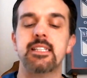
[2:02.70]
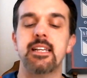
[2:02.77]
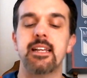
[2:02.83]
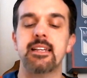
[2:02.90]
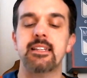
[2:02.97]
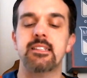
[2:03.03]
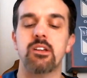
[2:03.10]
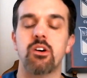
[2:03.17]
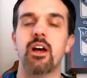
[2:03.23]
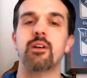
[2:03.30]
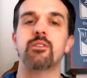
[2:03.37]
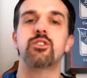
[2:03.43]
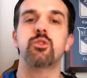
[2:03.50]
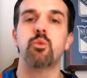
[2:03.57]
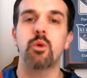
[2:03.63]
innings,
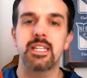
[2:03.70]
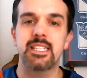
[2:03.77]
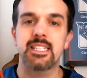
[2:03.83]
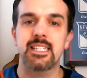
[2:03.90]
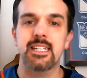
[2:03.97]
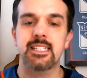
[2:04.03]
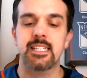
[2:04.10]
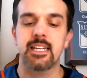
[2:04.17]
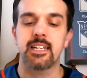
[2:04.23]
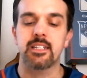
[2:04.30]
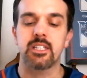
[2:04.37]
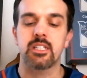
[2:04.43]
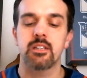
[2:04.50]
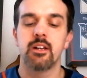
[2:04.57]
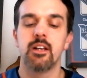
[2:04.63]
allowed 26
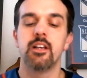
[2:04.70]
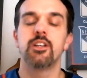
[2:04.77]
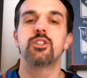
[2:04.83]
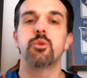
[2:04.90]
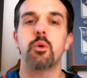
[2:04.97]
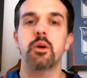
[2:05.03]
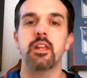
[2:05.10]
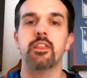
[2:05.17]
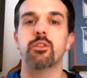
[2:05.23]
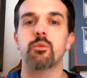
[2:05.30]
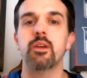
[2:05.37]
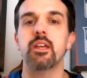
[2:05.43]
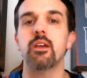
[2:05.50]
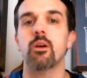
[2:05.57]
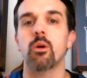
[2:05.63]
hits,
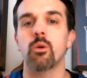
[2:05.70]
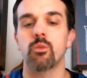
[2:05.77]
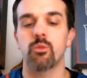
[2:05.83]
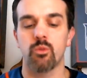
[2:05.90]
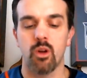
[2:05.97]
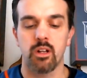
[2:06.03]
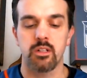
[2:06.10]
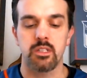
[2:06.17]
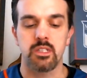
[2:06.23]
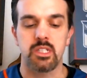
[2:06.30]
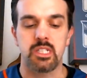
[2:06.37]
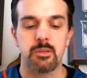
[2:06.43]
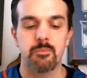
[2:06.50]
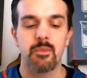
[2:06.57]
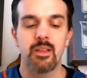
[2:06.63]
23 earned
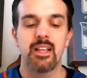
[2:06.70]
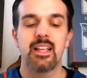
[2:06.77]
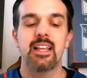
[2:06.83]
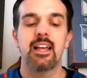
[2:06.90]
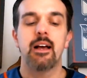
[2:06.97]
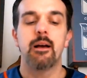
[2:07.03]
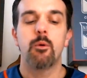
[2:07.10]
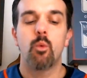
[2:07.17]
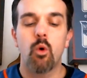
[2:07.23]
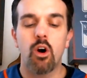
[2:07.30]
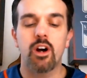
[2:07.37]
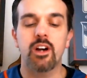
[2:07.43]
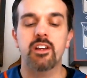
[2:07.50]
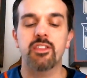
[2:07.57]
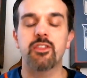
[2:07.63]
runs,
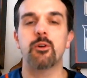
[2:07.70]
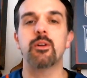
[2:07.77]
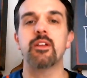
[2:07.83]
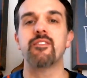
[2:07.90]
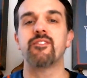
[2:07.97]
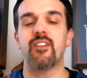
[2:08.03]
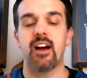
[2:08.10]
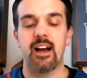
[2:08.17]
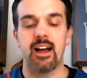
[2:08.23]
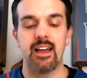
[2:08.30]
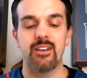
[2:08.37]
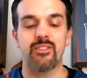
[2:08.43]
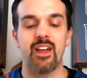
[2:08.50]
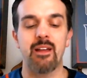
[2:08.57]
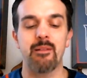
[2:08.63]
walked
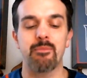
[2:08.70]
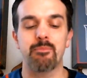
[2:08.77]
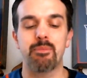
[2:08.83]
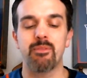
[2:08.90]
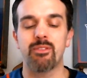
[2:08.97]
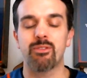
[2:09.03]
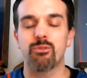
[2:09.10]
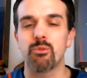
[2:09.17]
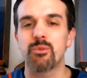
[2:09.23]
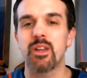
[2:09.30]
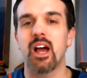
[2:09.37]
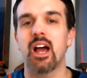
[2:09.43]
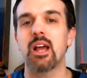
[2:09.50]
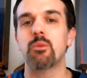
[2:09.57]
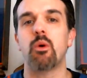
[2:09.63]
35, and threw
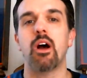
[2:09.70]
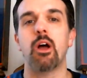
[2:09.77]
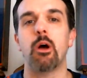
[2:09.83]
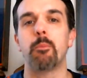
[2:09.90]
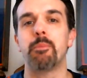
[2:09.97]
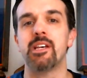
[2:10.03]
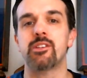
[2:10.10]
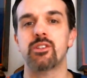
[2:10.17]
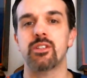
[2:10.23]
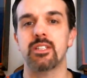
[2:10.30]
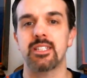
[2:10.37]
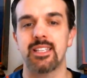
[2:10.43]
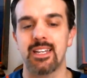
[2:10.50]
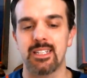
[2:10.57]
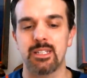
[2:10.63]
9 wild
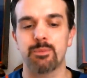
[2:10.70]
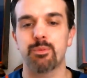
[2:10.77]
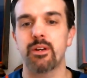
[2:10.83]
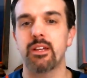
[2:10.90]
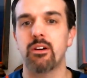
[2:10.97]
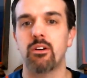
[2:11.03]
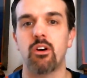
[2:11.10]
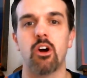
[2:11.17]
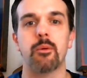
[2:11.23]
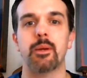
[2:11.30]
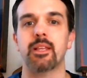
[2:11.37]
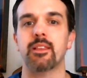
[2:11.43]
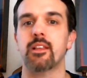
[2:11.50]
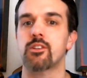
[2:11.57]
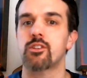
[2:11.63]
pitches. That's pretty
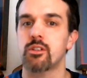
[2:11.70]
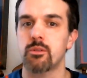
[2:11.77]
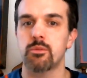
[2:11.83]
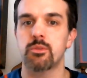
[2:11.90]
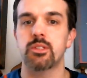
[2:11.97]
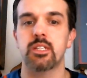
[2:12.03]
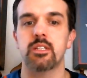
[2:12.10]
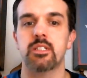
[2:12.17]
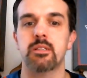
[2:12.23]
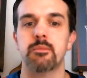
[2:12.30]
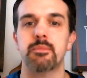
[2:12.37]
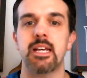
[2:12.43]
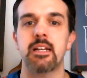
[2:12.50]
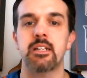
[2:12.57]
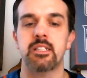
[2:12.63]
alarming. That shows some
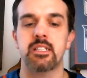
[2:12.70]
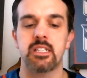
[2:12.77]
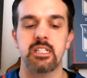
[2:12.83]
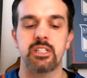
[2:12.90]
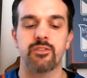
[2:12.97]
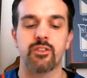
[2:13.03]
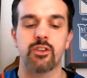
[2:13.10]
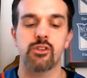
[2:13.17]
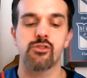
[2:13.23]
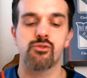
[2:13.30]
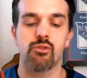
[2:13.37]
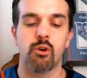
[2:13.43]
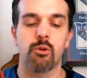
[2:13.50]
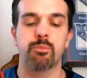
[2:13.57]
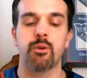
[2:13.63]
tendencies of
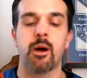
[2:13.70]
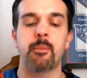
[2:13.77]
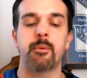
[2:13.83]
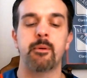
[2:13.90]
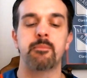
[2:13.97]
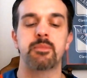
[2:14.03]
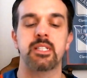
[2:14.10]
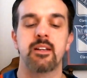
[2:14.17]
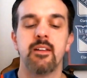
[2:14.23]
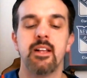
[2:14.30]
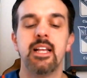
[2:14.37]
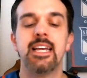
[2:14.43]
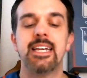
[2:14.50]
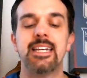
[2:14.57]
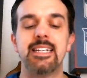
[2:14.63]
control problems.
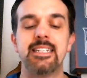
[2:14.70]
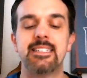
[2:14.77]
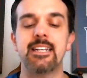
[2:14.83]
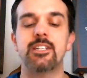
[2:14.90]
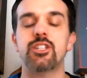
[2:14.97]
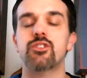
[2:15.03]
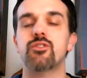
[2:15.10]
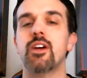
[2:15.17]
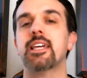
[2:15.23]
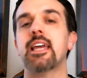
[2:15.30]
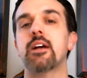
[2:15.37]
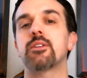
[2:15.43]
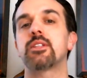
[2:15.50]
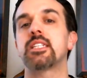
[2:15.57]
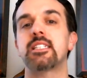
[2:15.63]
He did strike
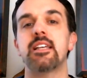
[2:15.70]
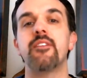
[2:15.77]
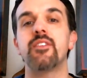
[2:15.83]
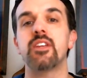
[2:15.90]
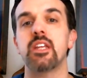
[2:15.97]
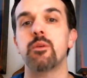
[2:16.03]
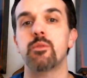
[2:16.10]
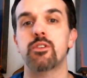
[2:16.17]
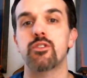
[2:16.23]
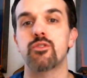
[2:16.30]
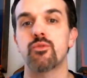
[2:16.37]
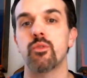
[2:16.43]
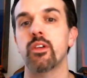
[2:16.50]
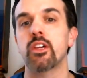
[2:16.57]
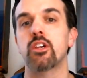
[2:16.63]
out 70, which is
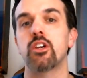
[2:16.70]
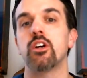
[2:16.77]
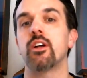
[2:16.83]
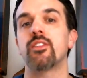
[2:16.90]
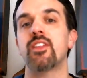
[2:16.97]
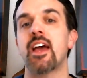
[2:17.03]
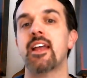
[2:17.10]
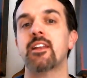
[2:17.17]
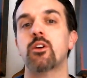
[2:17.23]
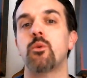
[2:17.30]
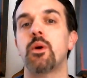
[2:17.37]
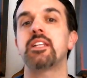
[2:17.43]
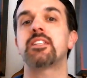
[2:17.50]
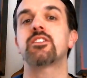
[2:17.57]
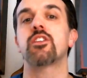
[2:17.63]
really good. That
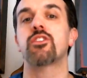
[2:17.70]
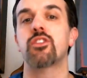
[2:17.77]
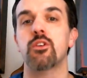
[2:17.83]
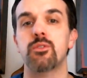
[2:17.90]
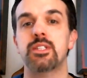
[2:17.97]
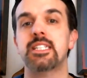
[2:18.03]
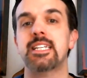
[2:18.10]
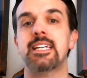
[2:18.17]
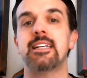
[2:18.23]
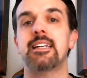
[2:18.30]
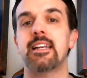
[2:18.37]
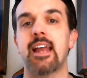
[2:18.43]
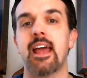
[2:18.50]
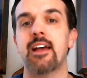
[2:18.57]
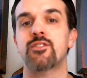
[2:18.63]
equates to
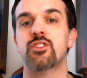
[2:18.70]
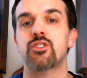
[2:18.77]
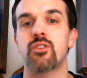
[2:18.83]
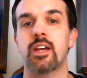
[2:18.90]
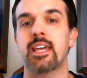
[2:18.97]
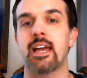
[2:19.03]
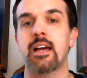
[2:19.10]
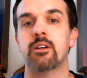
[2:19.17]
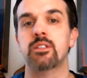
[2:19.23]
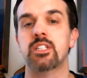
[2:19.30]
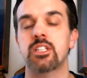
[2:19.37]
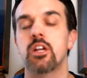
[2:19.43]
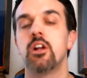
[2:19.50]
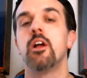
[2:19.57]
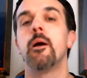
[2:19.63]
13.5
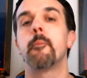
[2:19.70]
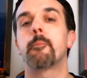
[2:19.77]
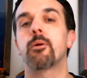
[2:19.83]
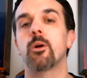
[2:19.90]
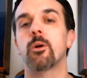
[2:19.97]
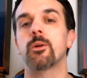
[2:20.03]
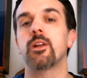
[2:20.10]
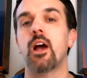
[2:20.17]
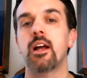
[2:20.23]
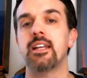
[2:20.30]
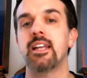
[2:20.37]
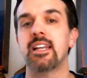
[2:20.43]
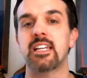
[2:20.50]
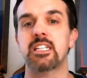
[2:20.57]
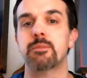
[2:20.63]
strikeouts per 9
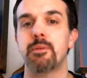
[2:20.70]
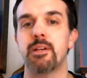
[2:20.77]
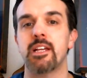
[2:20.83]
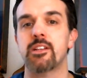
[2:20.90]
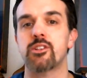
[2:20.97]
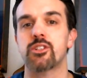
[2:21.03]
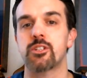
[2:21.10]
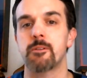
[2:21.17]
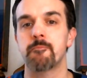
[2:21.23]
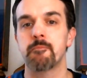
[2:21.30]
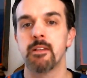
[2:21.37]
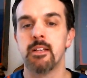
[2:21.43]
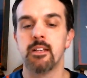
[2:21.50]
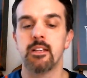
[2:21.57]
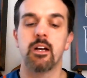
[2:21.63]
innings pitched.
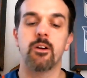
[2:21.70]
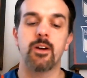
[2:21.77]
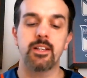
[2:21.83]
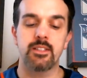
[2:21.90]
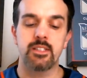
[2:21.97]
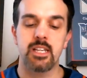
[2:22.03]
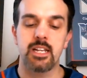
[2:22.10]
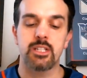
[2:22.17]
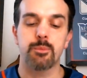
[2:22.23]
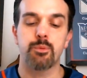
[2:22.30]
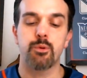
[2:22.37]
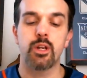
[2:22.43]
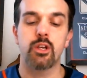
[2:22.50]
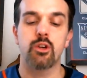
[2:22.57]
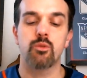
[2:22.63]
All right, so that's a
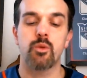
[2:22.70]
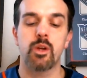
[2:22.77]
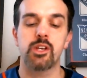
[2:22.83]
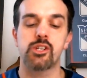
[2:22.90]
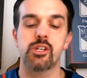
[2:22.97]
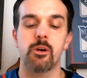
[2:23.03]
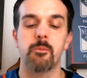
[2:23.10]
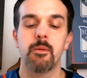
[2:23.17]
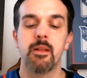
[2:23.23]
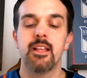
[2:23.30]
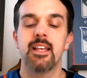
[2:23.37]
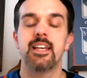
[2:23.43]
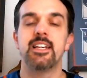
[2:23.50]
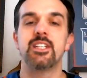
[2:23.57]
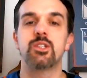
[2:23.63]
pretty good ratio.
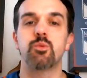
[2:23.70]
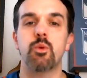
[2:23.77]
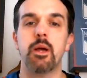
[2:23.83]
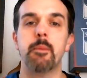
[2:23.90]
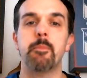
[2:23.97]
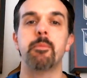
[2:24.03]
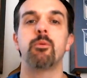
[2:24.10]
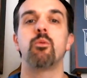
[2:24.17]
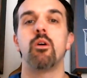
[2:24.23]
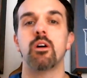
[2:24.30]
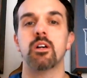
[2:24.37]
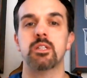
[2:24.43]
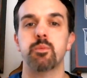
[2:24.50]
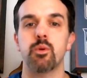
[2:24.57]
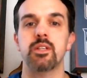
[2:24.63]
His whip,
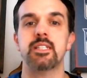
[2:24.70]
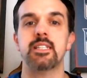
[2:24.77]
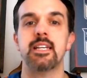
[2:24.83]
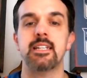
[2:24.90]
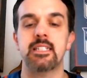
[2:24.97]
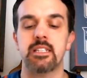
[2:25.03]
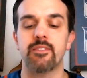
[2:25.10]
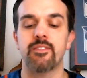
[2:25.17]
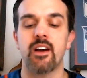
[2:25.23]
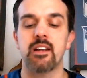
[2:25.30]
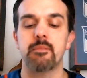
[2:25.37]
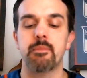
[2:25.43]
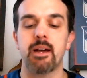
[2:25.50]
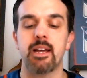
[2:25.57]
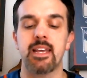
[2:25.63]
walks plus hits
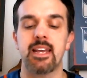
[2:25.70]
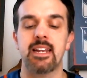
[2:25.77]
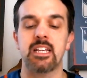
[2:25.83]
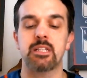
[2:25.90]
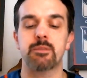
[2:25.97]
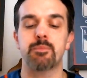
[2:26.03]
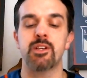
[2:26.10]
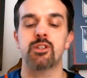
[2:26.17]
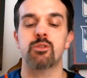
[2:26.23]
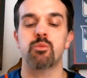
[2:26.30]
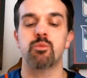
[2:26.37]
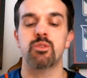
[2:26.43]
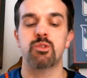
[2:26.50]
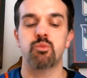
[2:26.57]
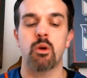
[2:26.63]
divided by innings pitched,
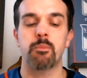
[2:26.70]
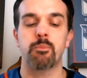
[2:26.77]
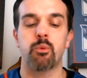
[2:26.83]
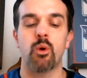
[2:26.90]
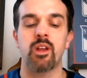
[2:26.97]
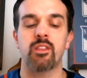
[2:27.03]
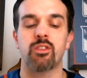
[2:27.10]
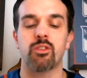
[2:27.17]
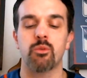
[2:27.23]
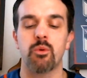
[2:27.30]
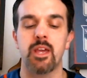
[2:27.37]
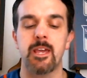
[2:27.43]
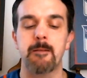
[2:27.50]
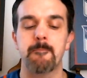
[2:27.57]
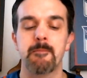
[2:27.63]
was
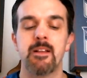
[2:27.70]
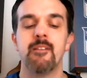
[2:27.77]
1.3,